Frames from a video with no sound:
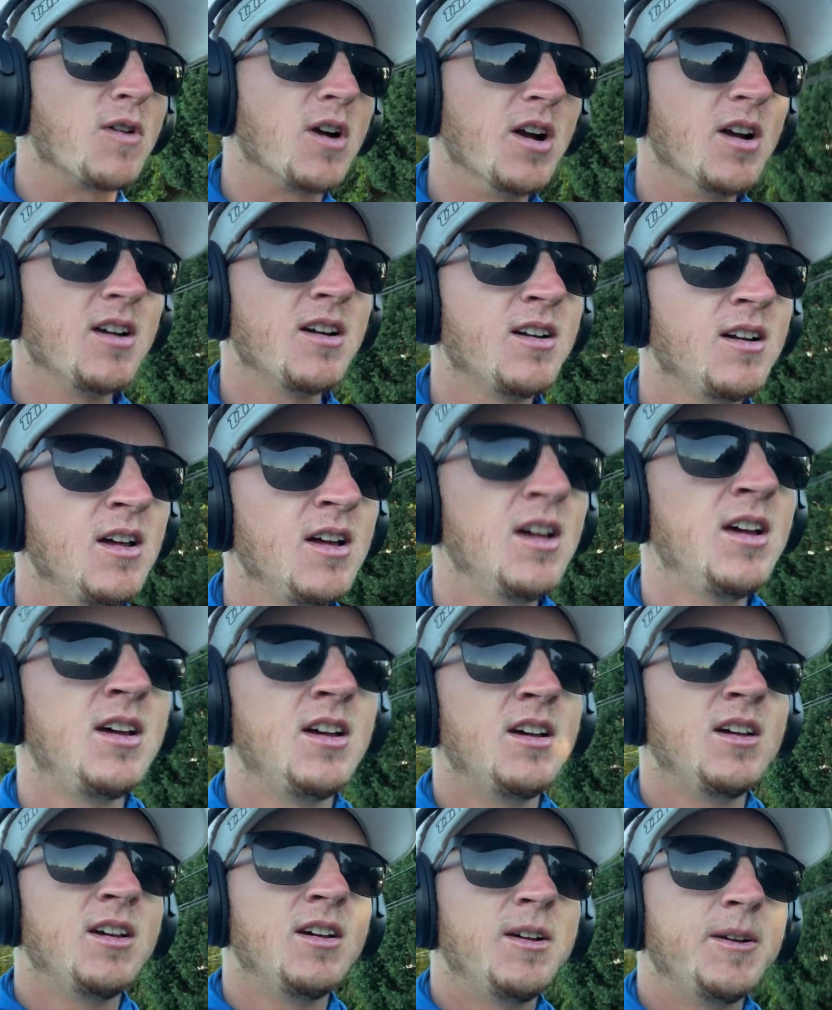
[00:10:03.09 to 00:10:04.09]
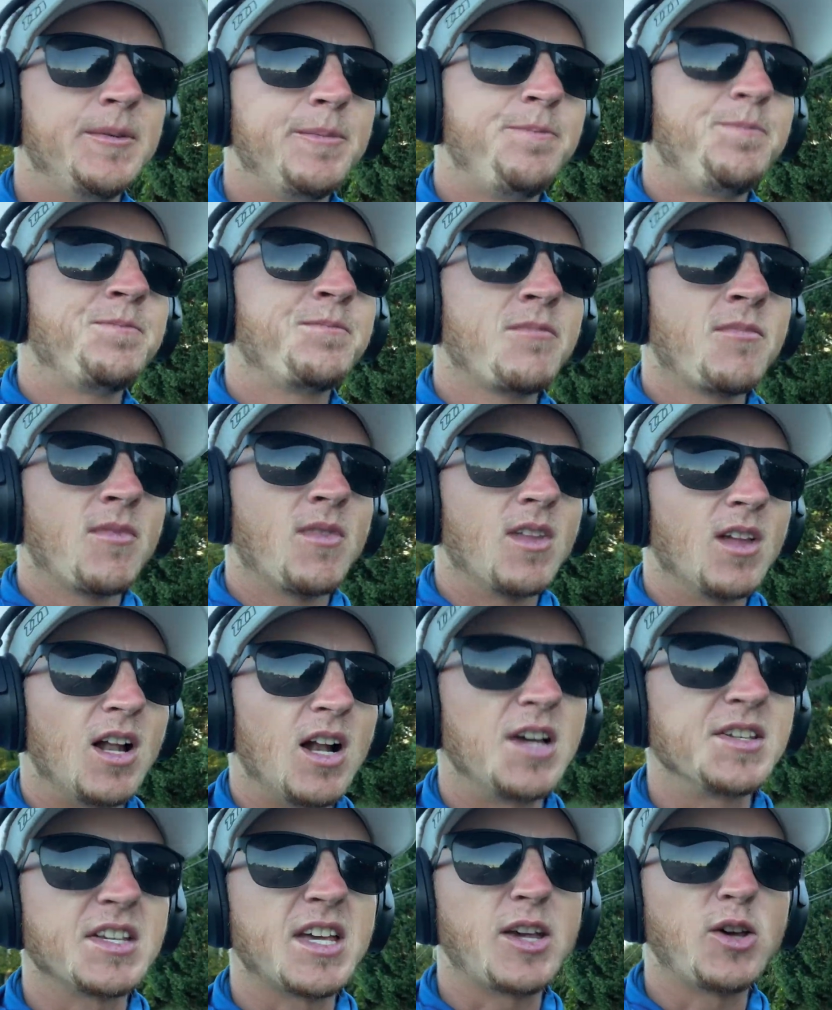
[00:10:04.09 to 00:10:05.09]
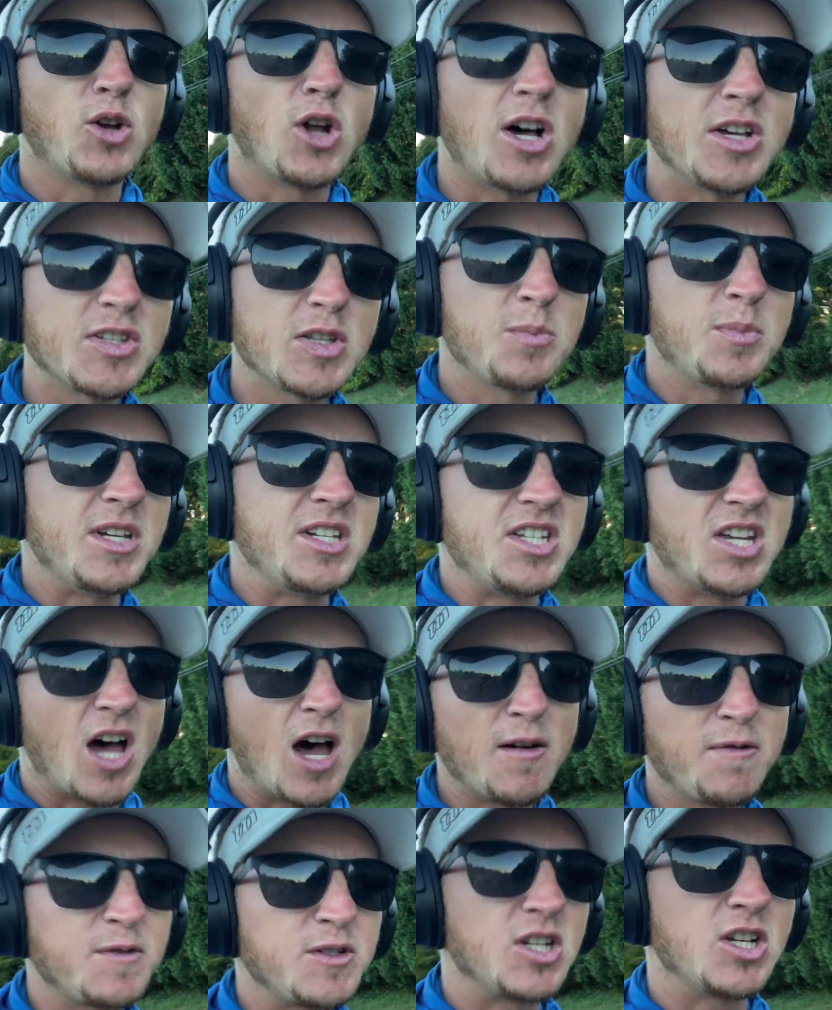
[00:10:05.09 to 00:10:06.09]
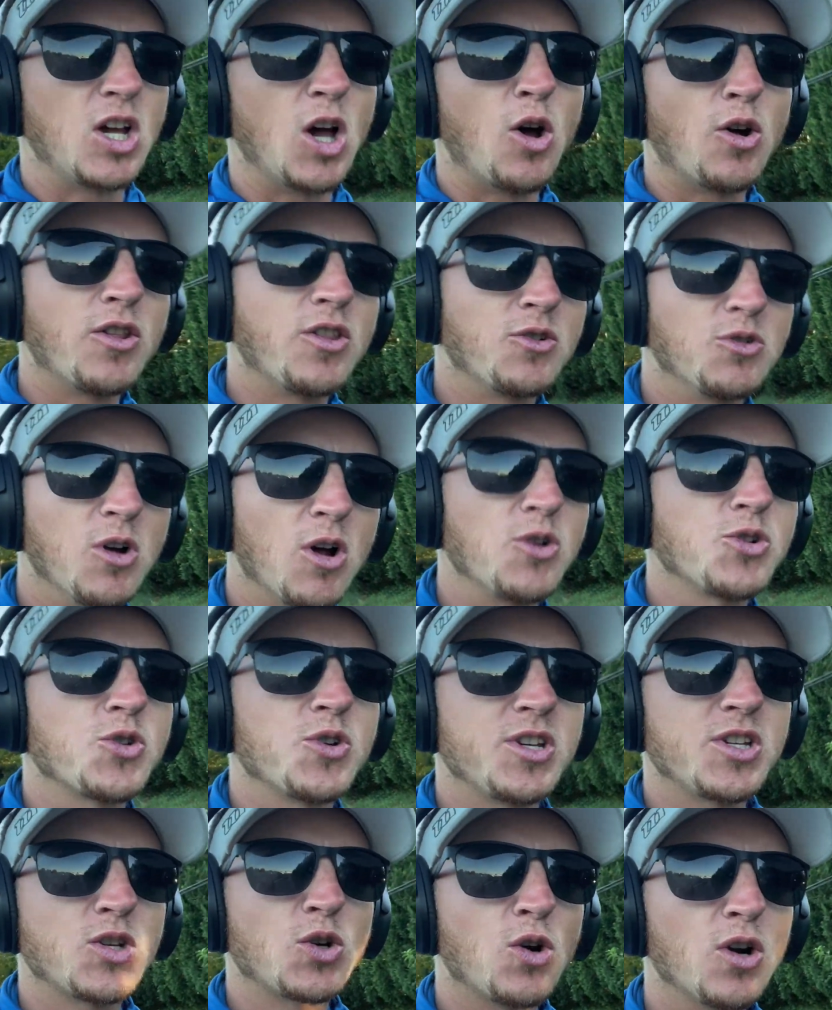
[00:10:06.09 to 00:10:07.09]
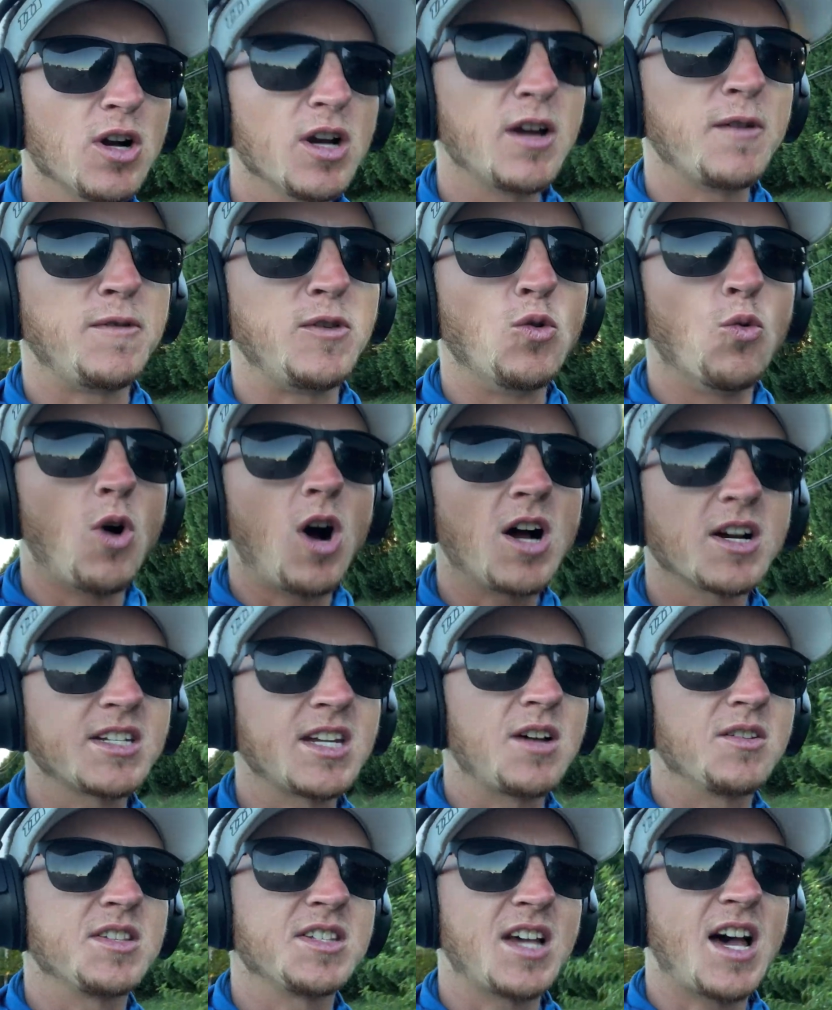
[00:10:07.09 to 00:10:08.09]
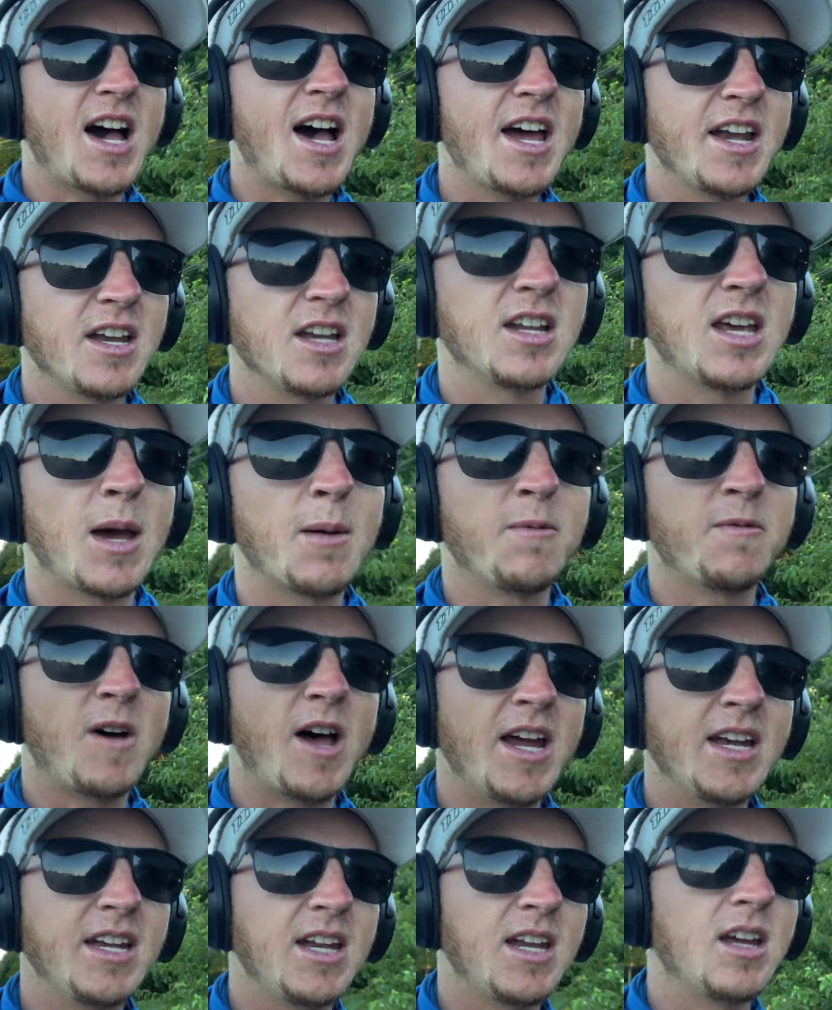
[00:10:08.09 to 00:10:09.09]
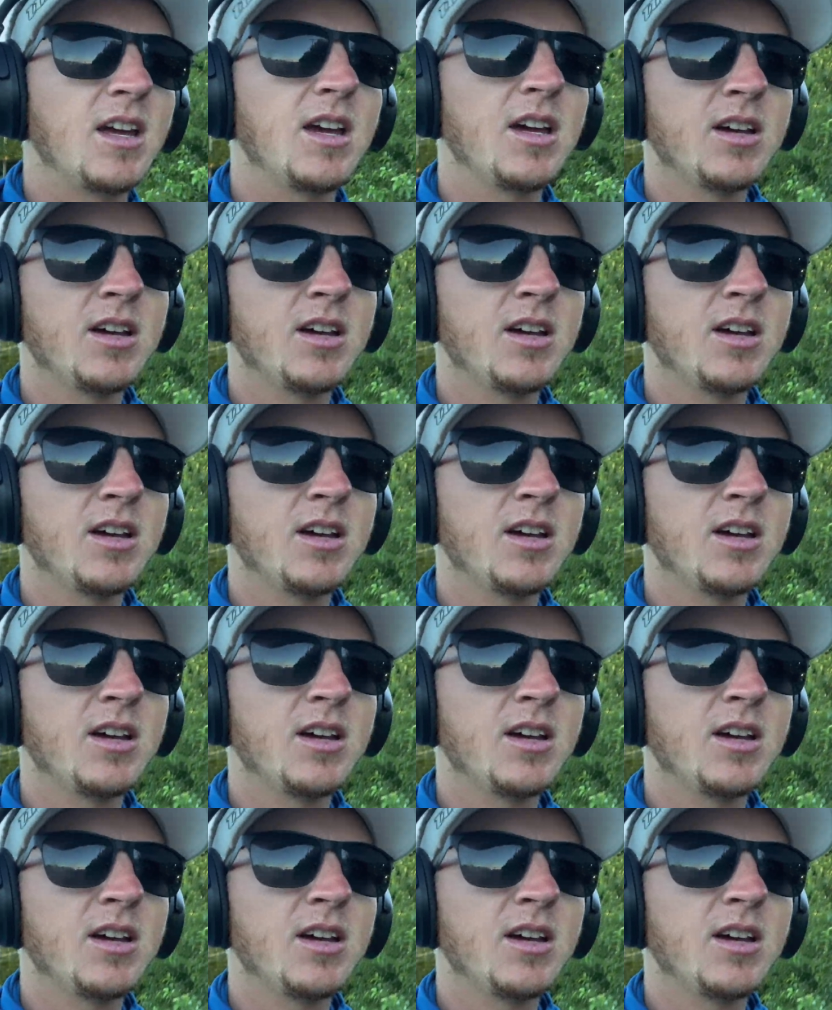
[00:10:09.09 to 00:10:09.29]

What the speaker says: I was like, it'd also be tough to go to the grocery store if you walked outside and kept finding